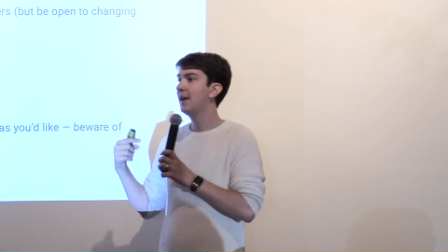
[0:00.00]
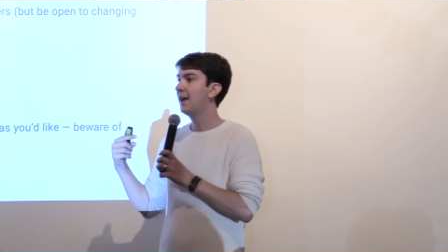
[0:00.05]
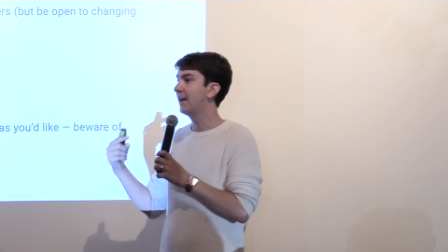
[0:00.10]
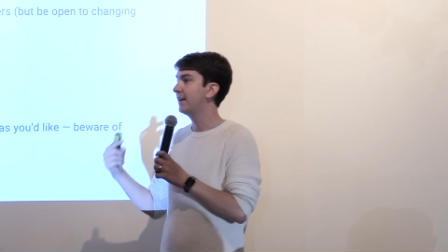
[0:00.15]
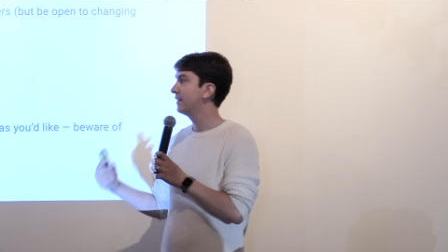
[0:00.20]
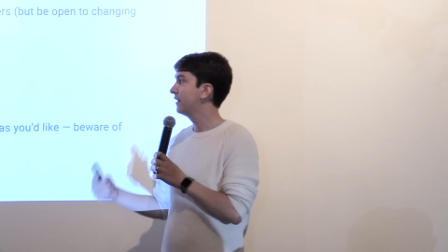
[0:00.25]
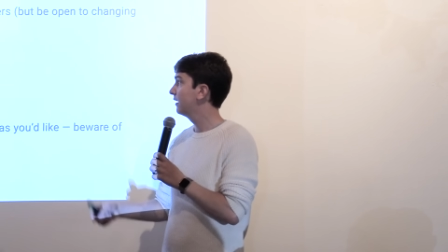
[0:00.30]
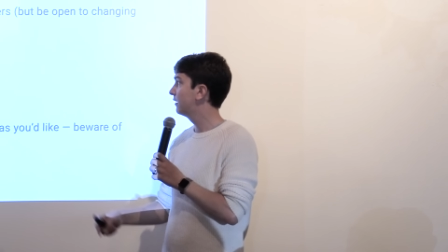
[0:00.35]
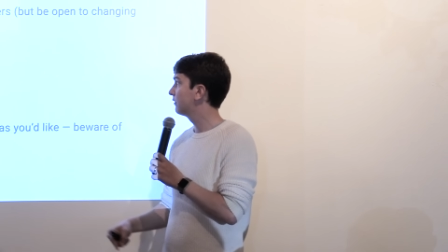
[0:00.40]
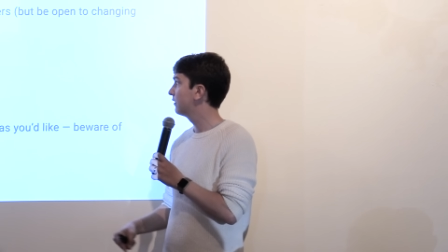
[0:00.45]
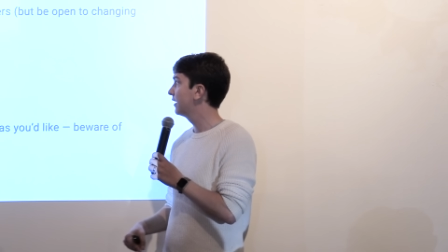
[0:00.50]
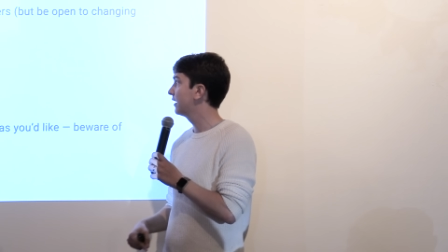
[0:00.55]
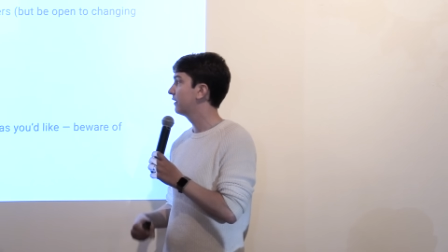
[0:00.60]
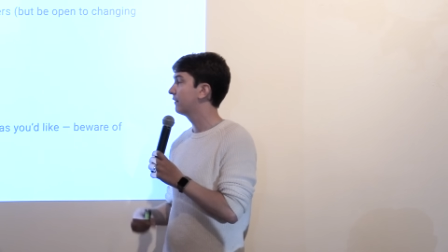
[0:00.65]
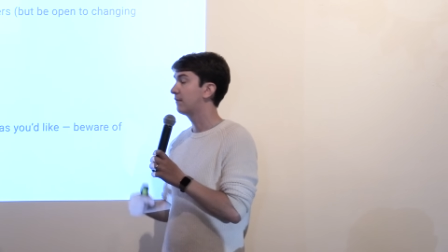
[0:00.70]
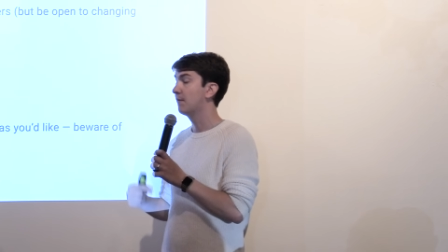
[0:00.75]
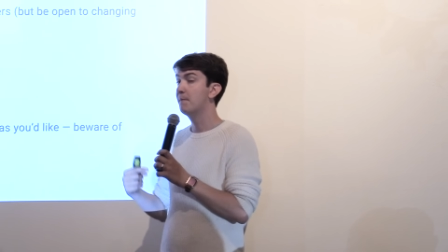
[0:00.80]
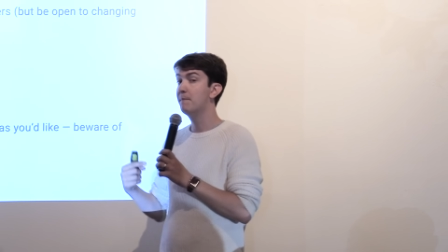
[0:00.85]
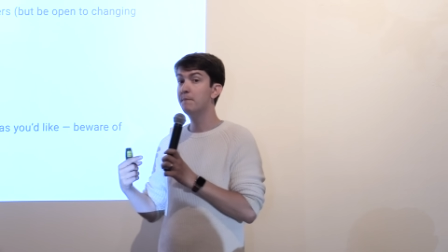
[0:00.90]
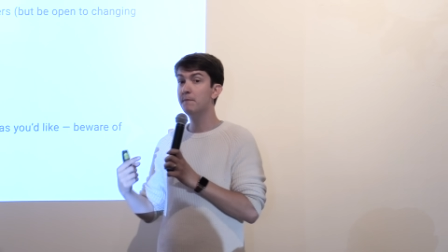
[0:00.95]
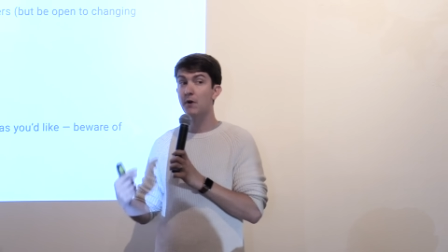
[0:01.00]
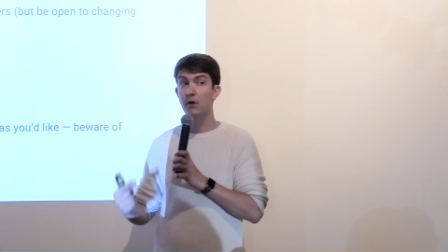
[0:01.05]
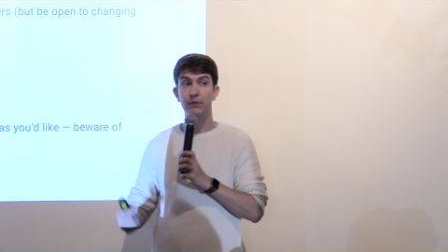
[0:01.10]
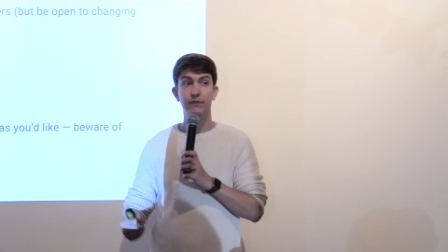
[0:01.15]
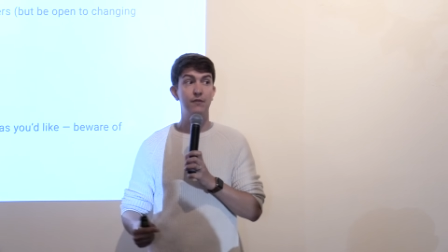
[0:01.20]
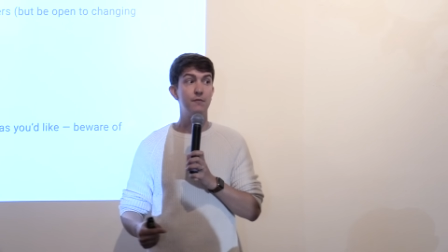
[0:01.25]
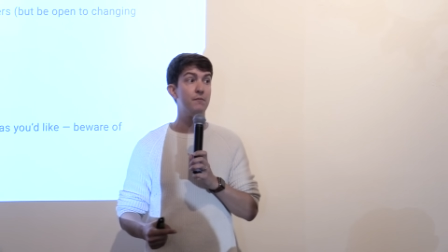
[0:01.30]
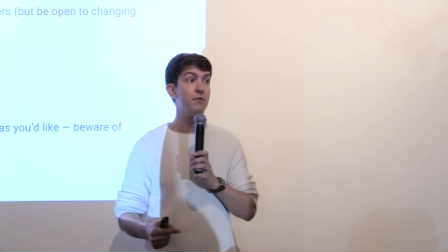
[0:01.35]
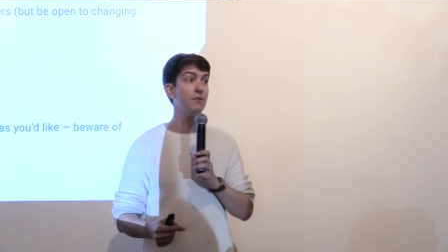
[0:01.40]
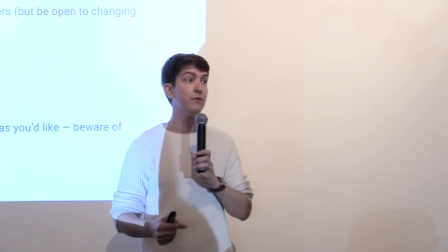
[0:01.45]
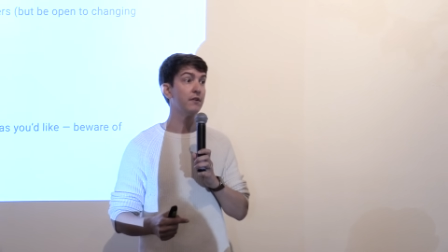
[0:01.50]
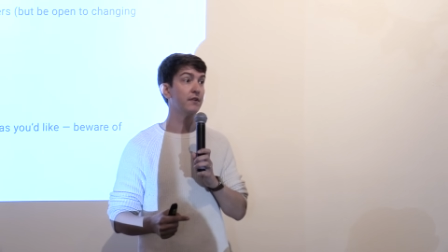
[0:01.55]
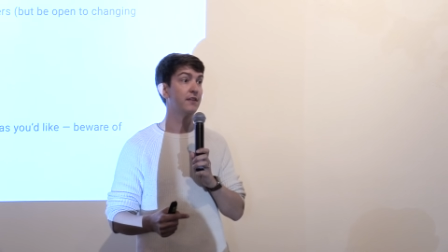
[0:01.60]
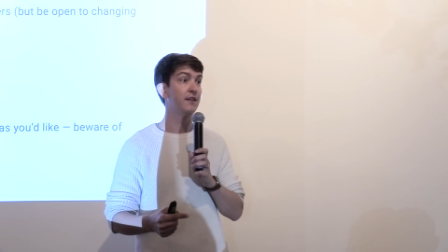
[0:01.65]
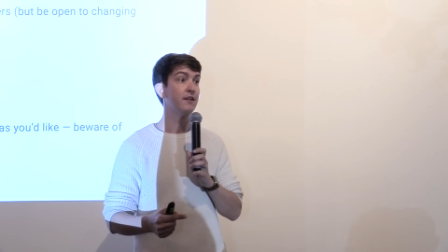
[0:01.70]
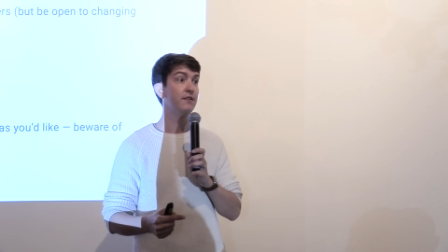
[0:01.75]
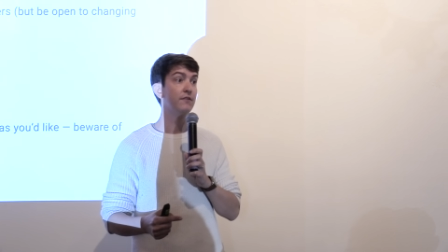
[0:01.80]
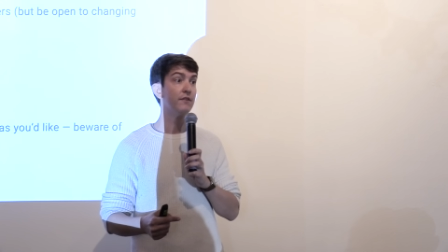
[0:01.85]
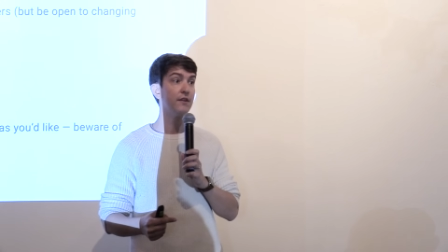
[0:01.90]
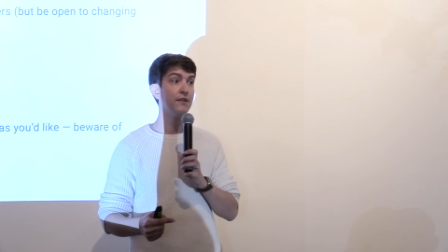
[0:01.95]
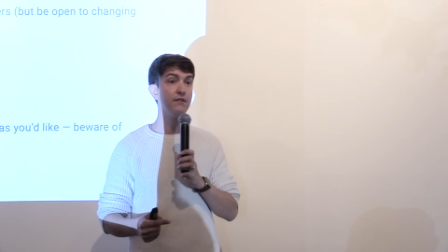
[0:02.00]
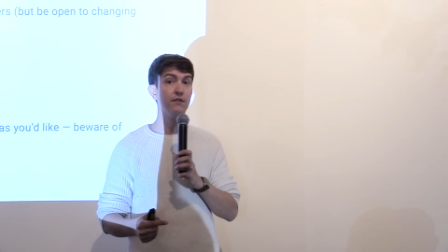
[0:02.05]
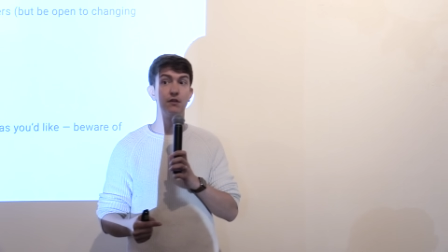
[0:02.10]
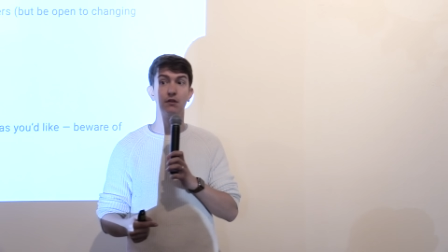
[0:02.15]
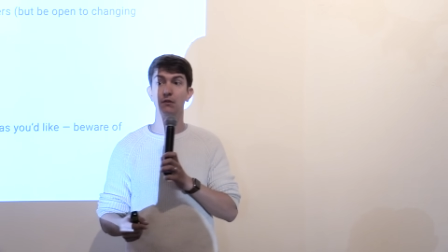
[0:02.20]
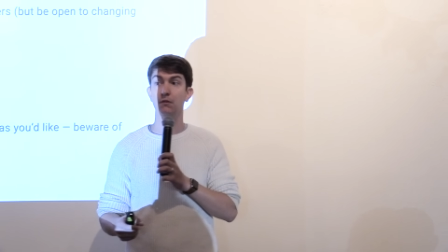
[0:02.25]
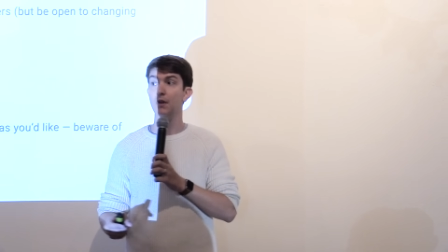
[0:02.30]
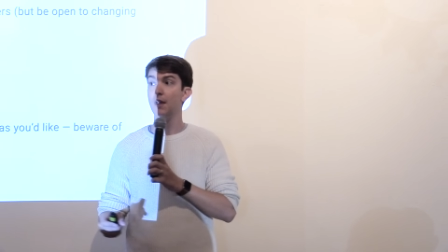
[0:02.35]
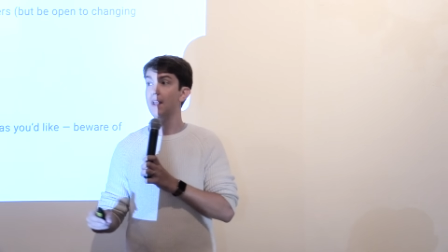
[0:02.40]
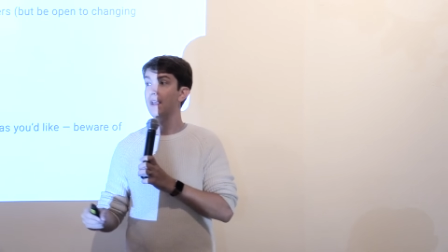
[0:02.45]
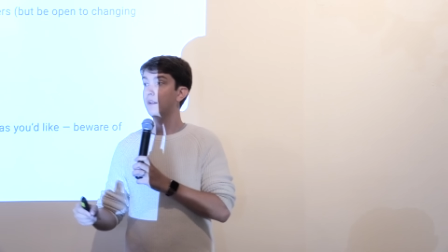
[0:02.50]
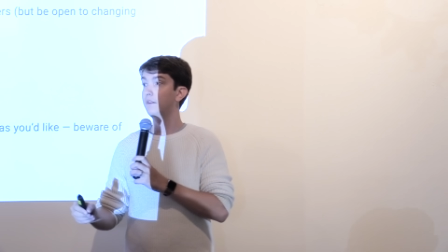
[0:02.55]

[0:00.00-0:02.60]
and iterating is the most important thing you can do.